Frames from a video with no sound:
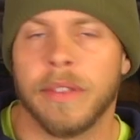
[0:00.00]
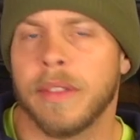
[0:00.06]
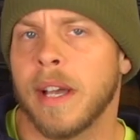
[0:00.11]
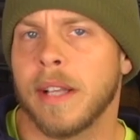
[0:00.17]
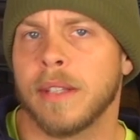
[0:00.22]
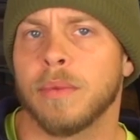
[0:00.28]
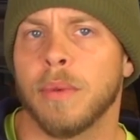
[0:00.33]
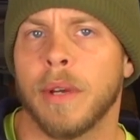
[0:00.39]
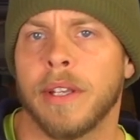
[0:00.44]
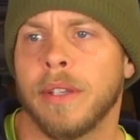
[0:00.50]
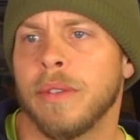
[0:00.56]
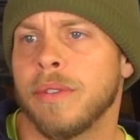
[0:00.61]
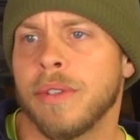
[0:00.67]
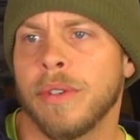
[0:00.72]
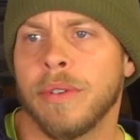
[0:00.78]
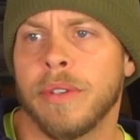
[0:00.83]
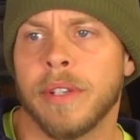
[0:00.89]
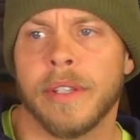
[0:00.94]
That's why you
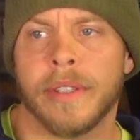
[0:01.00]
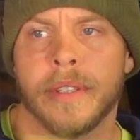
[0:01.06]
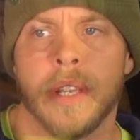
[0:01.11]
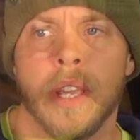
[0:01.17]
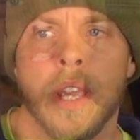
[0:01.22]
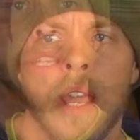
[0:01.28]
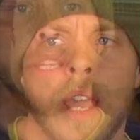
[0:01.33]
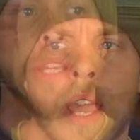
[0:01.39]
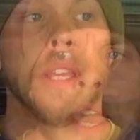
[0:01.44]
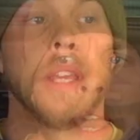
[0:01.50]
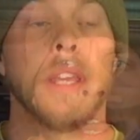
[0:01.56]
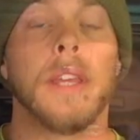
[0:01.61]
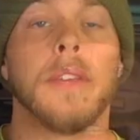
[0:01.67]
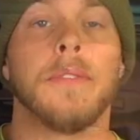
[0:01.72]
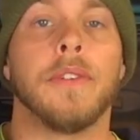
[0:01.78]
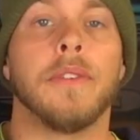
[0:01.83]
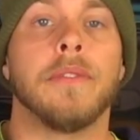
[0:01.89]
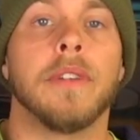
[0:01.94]
do this.
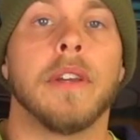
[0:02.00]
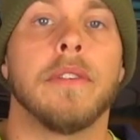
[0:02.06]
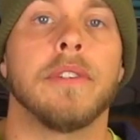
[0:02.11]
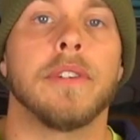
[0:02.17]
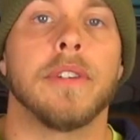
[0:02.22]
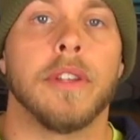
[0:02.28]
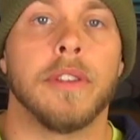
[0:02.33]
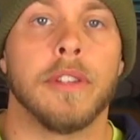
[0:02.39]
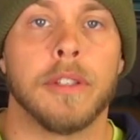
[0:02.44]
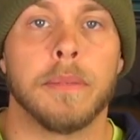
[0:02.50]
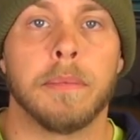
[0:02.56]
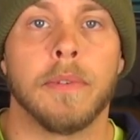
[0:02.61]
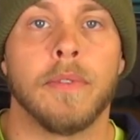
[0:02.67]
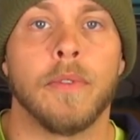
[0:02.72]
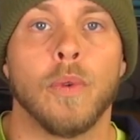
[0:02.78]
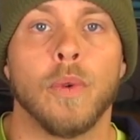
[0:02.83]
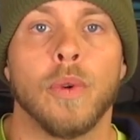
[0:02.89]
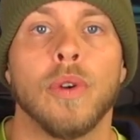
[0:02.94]
If you've never done this
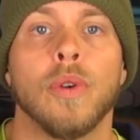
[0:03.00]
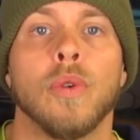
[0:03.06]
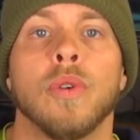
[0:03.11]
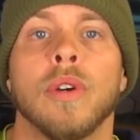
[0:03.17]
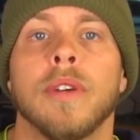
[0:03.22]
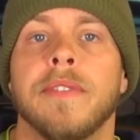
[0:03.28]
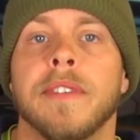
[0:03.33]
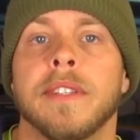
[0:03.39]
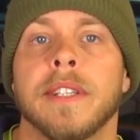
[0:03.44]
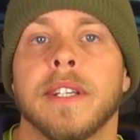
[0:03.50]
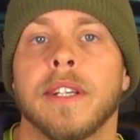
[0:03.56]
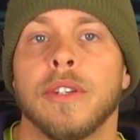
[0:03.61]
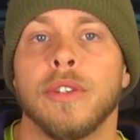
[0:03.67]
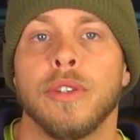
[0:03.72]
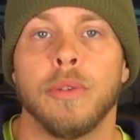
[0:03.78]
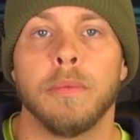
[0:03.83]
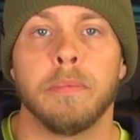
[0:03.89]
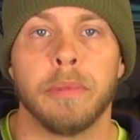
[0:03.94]
before, or if it's like a
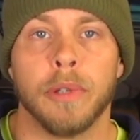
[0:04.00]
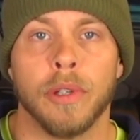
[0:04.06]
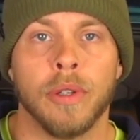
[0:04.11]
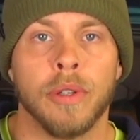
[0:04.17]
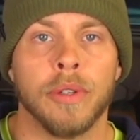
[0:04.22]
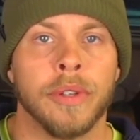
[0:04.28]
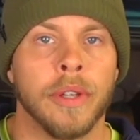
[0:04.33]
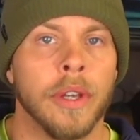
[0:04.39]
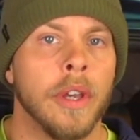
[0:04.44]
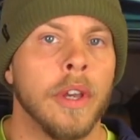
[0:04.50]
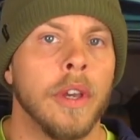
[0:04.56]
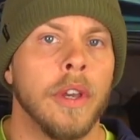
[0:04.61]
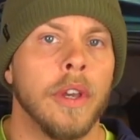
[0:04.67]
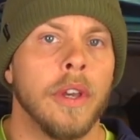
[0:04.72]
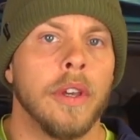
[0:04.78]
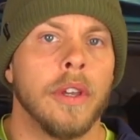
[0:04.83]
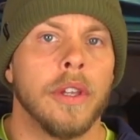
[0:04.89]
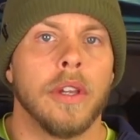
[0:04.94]
new build,
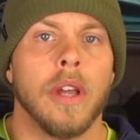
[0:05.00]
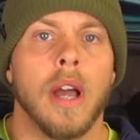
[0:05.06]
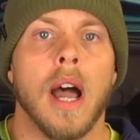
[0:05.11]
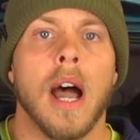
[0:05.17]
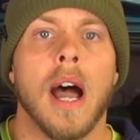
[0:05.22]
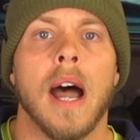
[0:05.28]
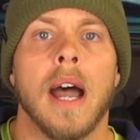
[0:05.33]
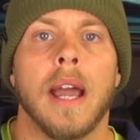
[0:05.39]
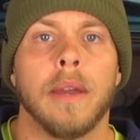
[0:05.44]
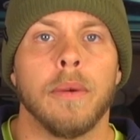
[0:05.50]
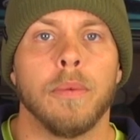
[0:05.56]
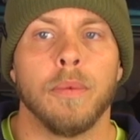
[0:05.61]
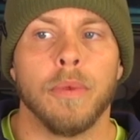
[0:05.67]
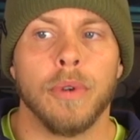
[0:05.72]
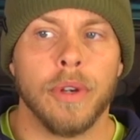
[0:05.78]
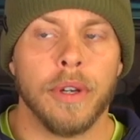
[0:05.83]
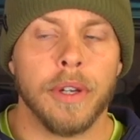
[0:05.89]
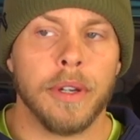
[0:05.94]
I
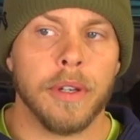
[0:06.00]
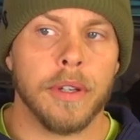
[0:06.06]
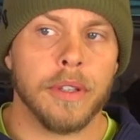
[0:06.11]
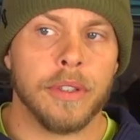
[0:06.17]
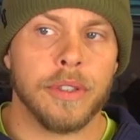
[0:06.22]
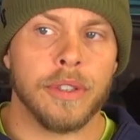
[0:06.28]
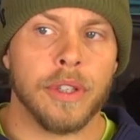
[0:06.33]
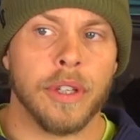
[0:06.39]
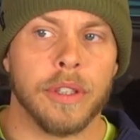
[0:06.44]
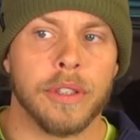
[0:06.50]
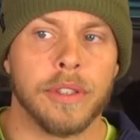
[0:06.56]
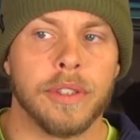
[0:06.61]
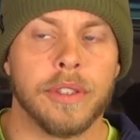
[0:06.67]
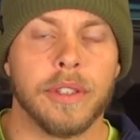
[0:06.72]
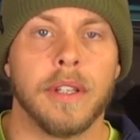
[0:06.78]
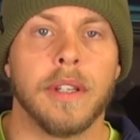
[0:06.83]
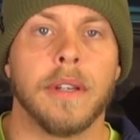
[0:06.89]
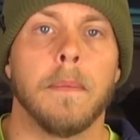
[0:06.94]
would
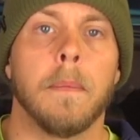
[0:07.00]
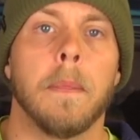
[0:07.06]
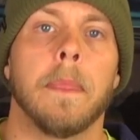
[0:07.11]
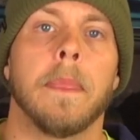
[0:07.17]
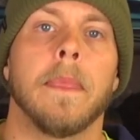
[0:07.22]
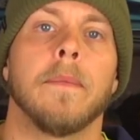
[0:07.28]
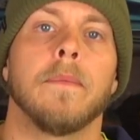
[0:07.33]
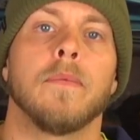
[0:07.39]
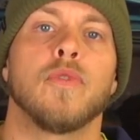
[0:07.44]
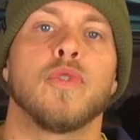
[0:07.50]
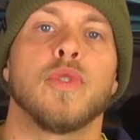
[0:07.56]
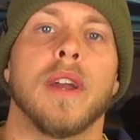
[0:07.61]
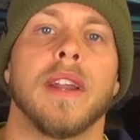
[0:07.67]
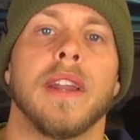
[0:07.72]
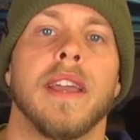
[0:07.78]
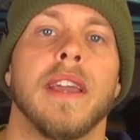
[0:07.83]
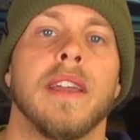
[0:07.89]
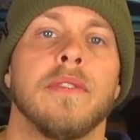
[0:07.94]
just try
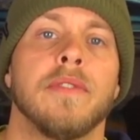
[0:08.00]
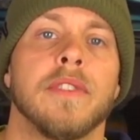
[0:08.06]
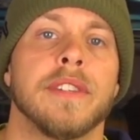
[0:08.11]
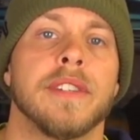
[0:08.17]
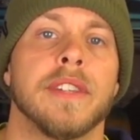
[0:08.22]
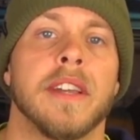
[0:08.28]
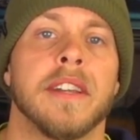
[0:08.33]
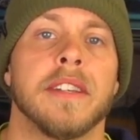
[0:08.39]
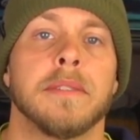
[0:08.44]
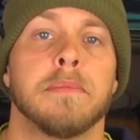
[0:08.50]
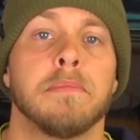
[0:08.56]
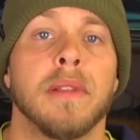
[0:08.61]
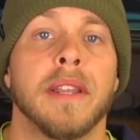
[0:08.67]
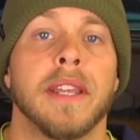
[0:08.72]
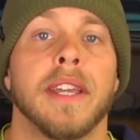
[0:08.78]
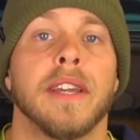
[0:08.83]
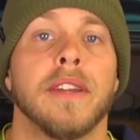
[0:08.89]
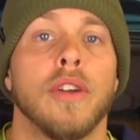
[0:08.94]
to emphasize,
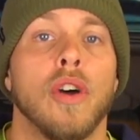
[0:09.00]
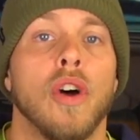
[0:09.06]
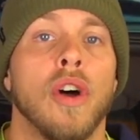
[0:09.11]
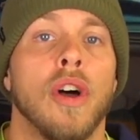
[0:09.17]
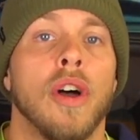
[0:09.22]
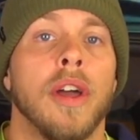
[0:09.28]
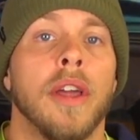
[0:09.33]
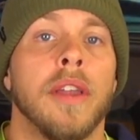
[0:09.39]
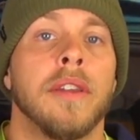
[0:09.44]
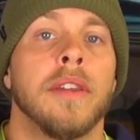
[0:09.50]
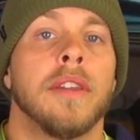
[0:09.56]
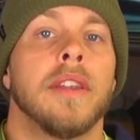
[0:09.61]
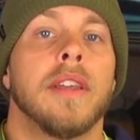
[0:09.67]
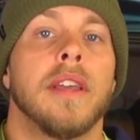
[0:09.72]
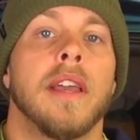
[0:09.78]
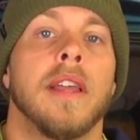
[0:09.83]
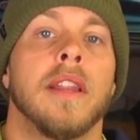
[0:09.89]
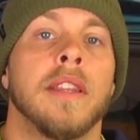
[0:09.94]
plan on
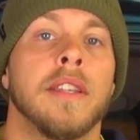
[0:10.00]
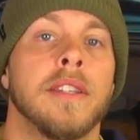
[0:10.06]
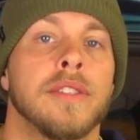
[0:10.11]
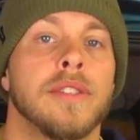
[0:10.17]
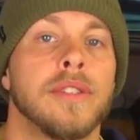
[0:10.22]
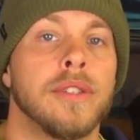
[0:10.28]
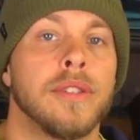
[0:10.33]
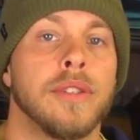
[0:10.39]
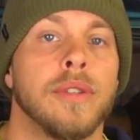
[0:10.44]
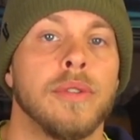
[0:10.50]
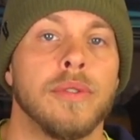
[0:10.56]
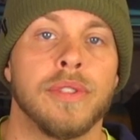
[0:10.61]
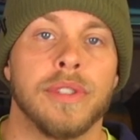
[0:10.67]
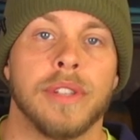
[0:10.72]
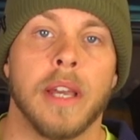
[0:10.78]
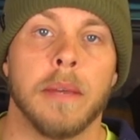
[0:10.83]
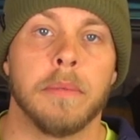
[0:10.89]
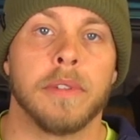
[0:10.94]
at least 2
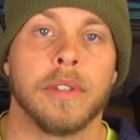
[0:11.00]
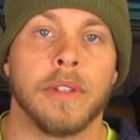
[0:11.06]
steps.